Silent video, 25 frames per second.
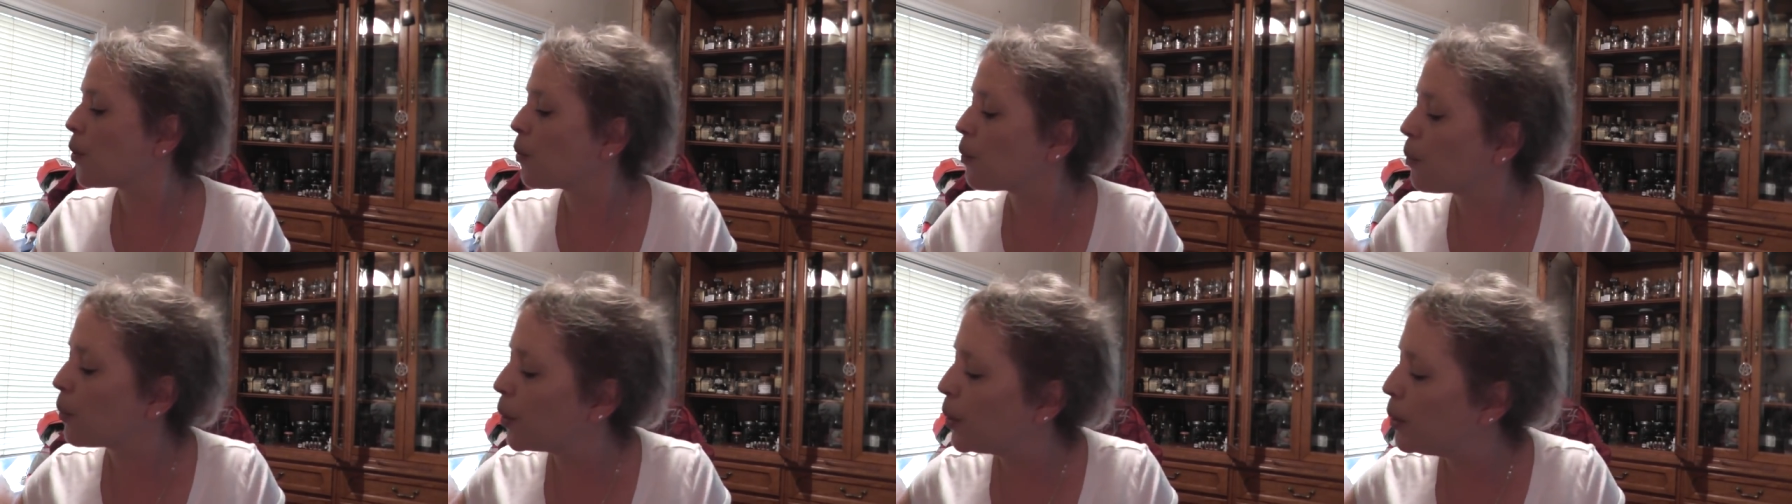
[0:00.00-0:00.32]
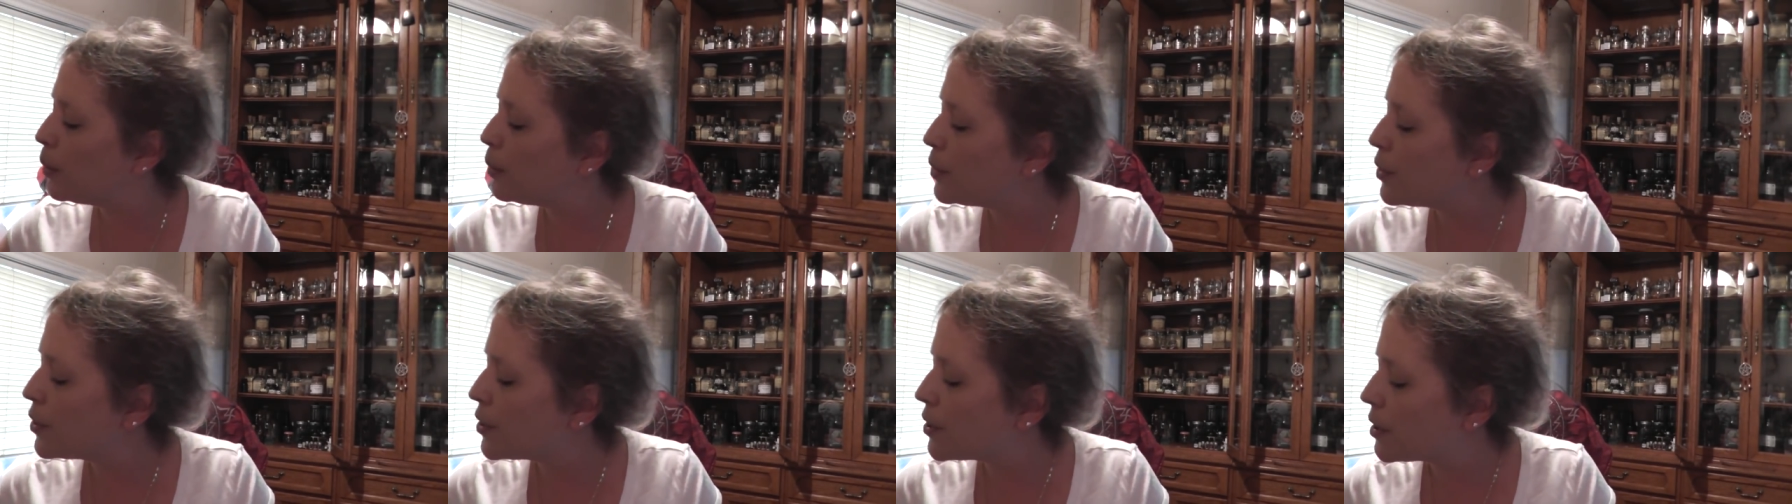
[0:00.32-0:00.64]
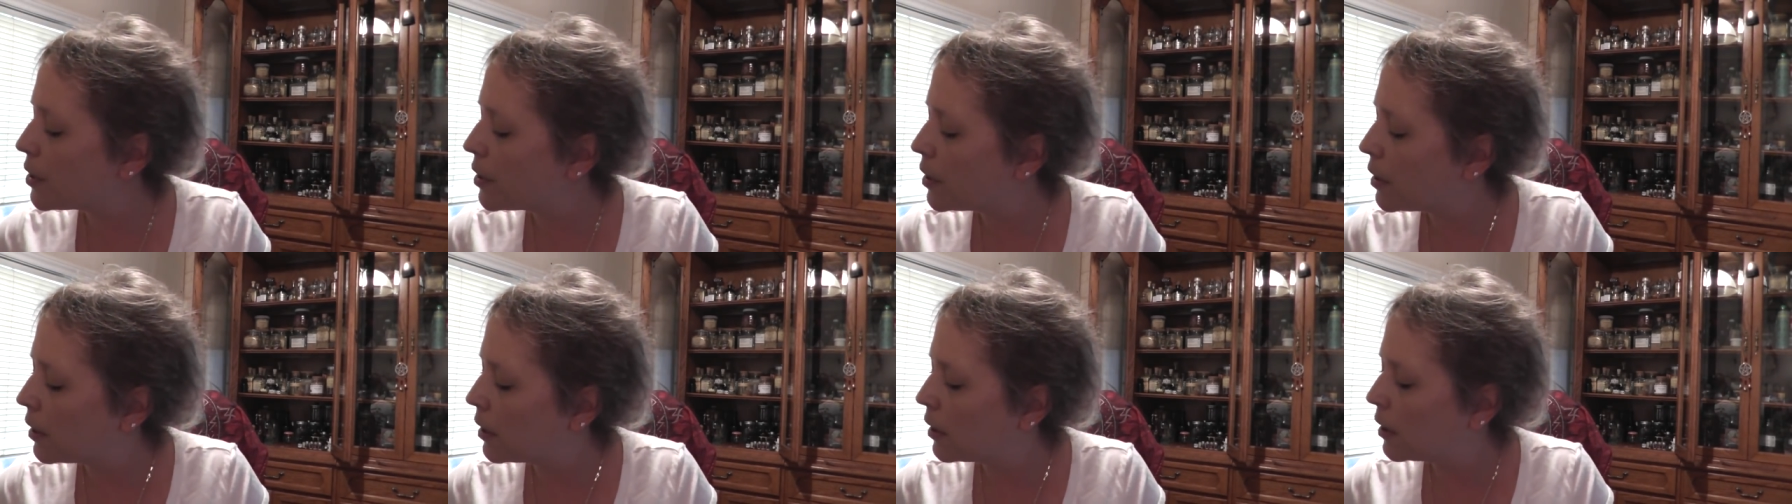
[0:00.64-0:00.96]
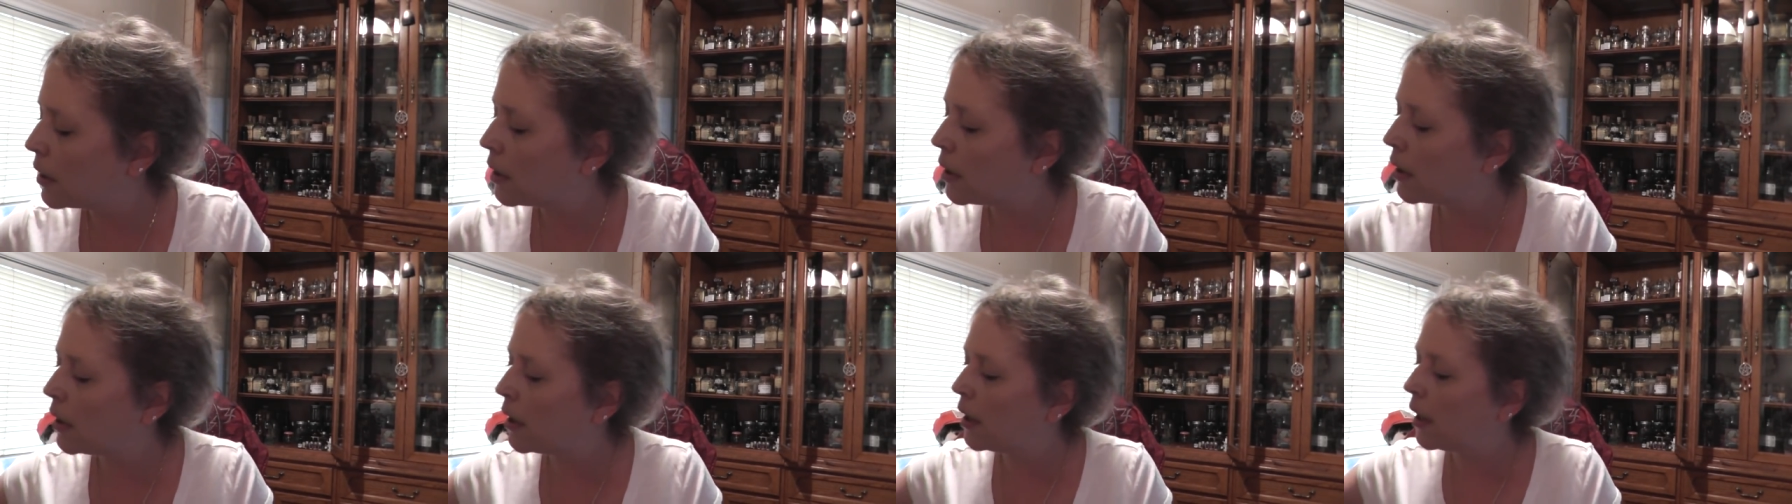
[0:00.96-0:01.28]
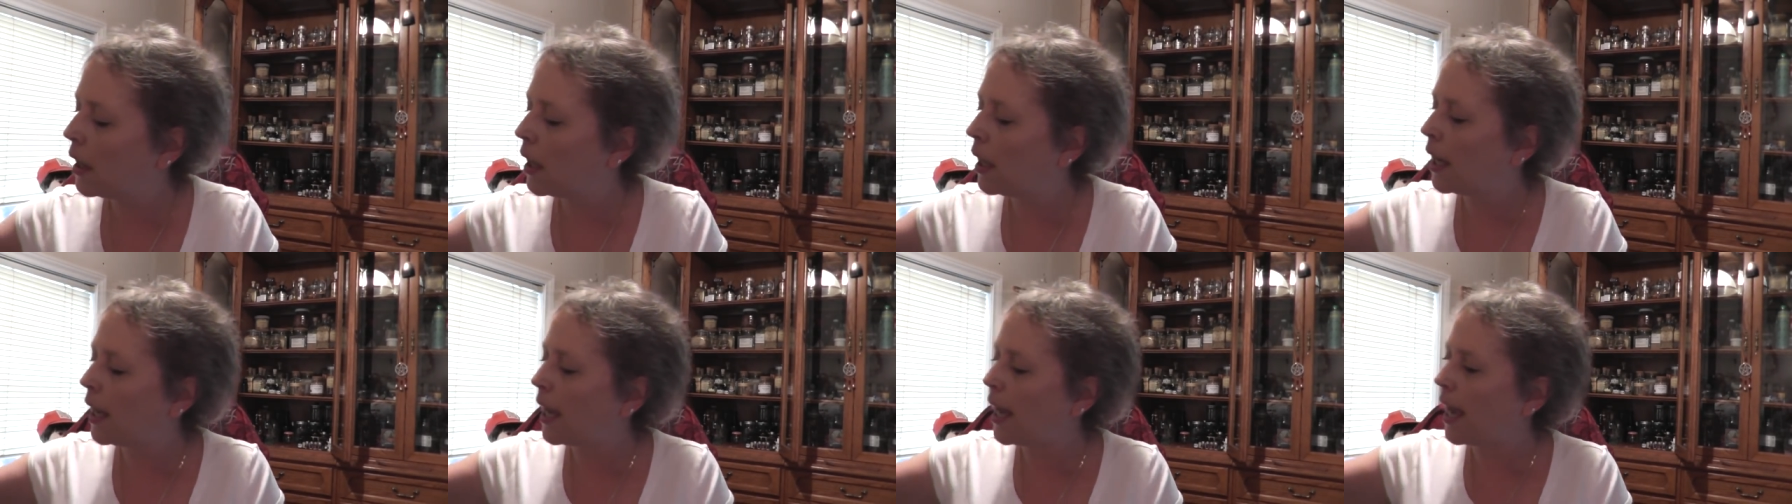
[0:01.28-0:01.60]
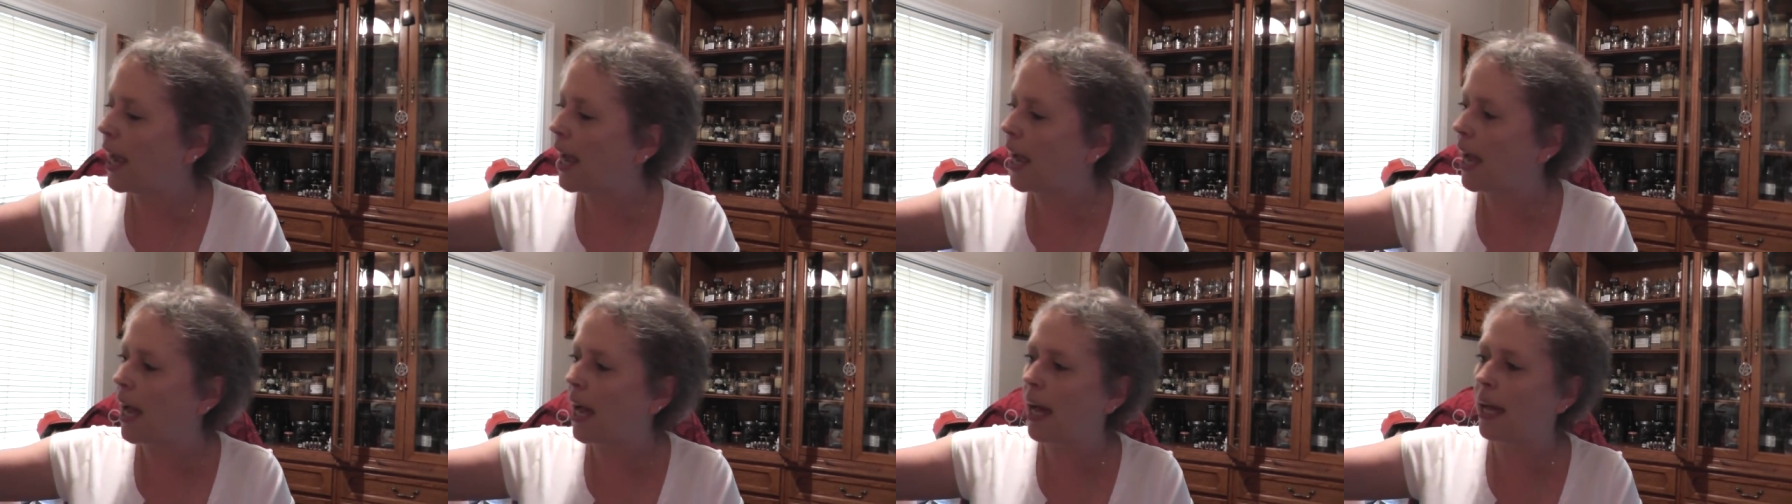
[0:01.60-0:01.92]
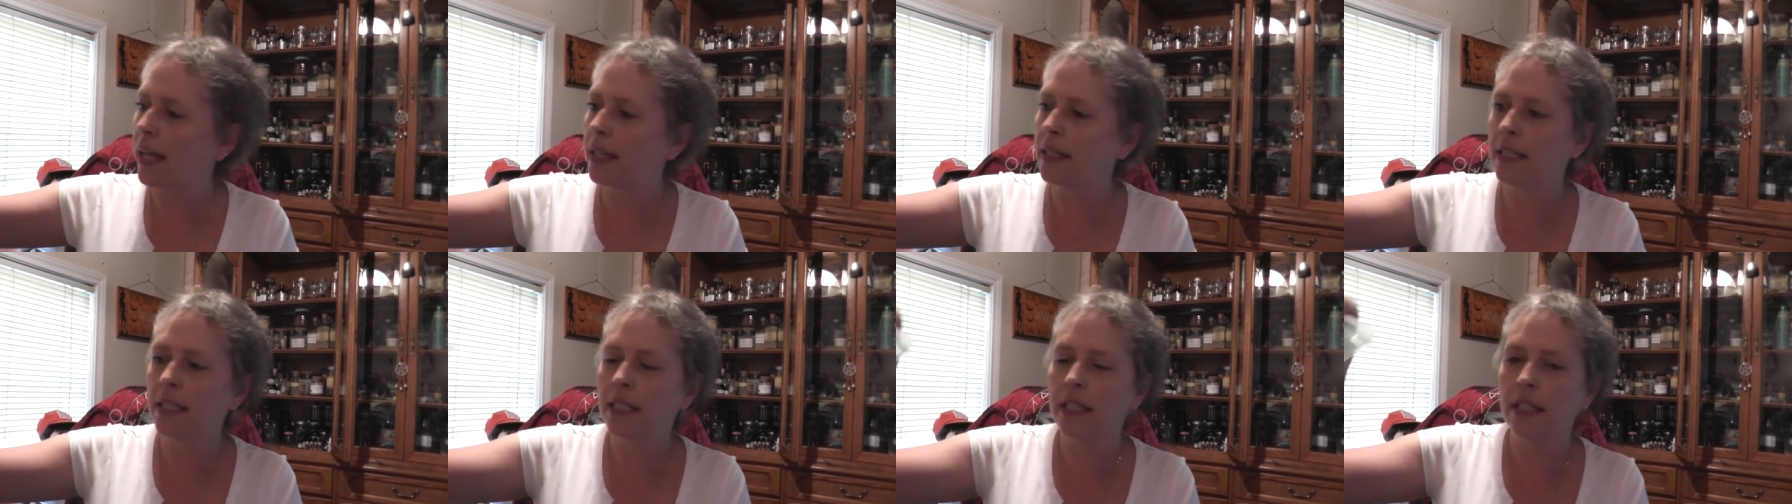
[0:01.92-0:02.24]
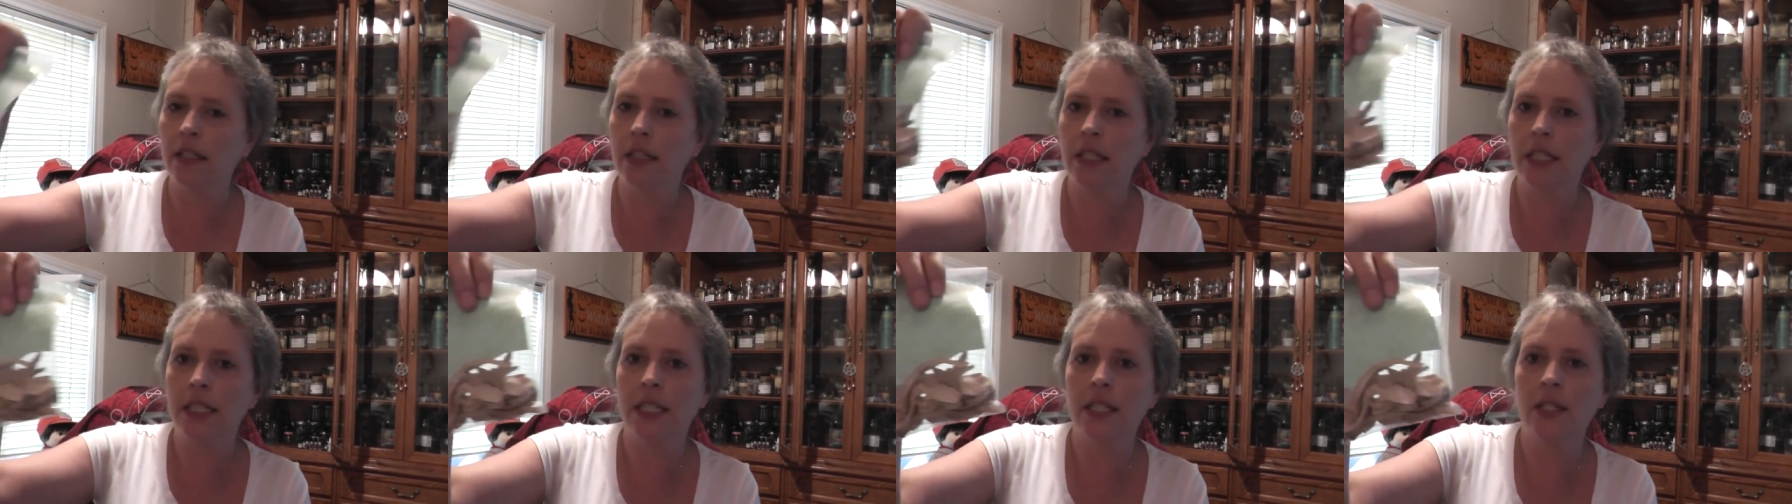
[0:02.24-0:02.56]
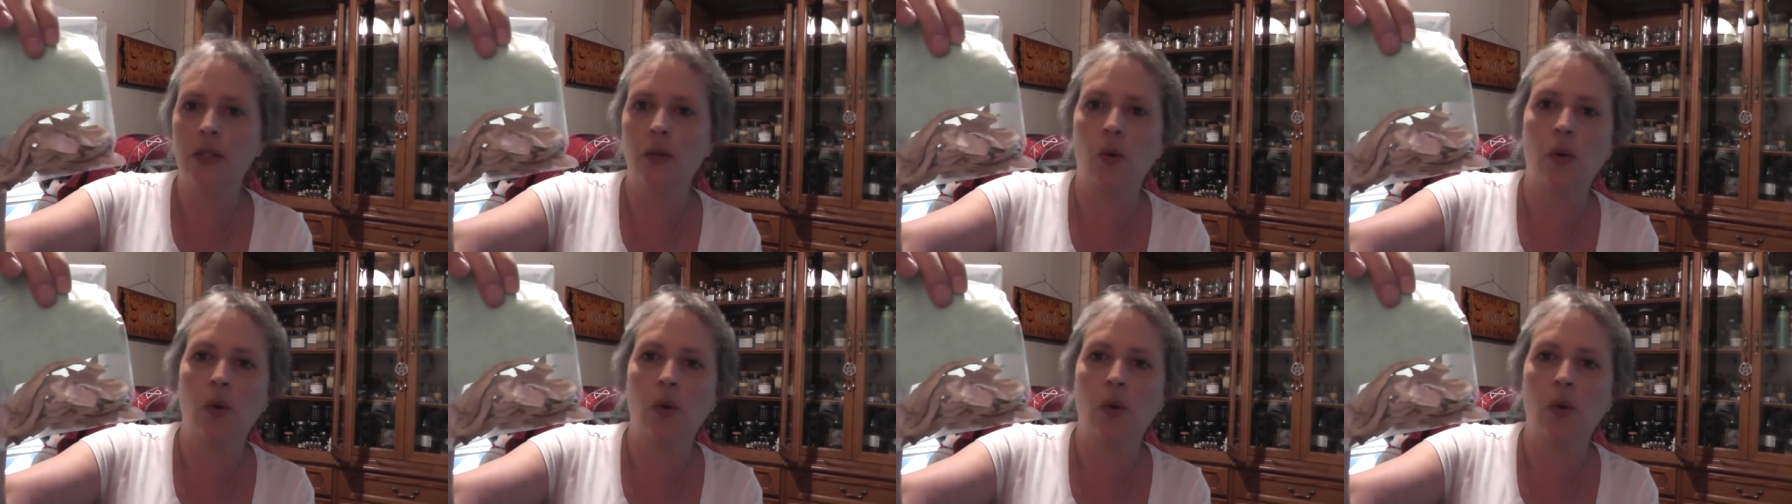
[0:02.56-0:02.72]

root, and here is